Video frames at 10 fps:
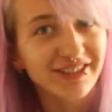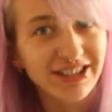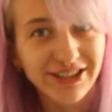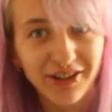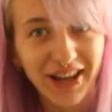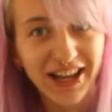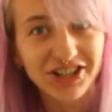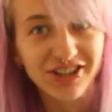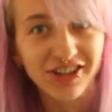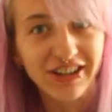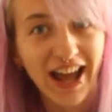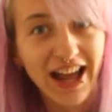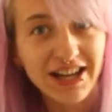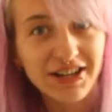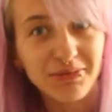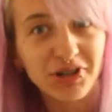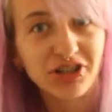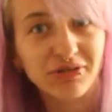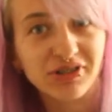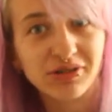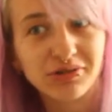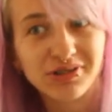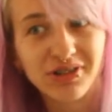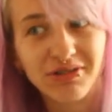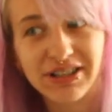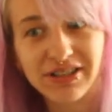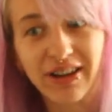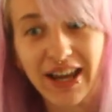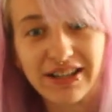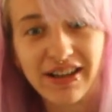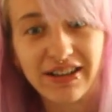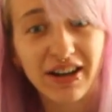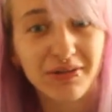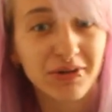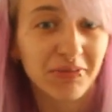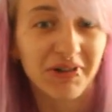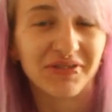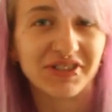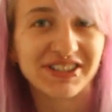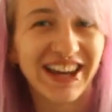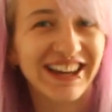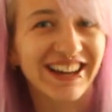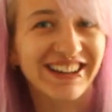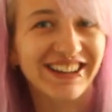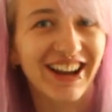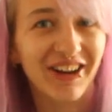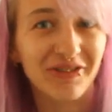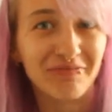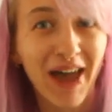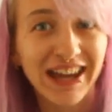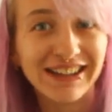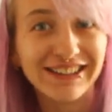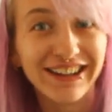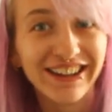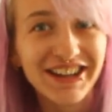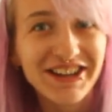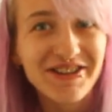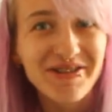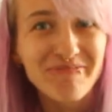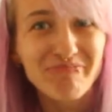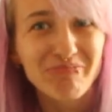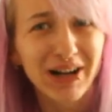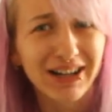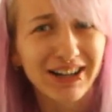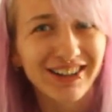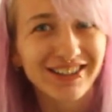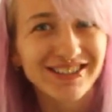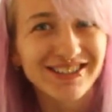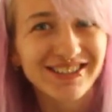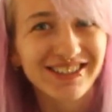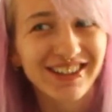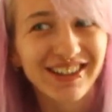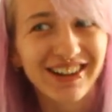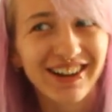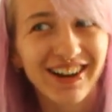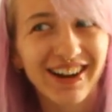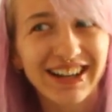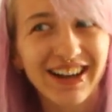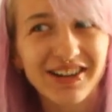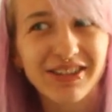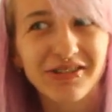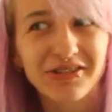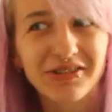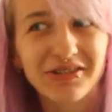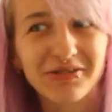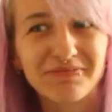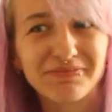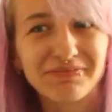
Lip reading: dislocation and my shoulder's also dislocated and I'm in a bit of a state and a lot of pain, but I kind of thought,